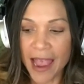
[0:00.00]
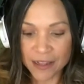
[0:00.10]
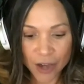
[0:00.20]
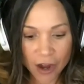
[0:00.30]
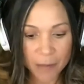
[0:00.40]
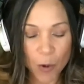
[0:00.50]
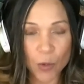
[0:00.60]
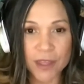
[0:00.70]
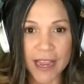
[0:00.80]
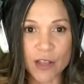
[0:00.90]
and talk
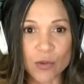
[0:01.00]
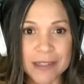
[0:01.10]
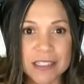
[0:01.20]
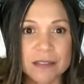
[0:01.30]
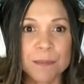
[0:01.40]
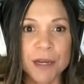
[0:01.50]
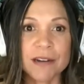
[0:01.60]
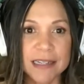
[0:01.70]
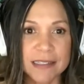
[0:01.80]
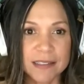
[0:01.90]
about what the actual
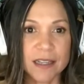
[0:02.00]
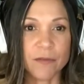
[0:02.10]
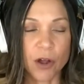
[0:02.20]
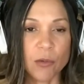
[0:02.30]
experience of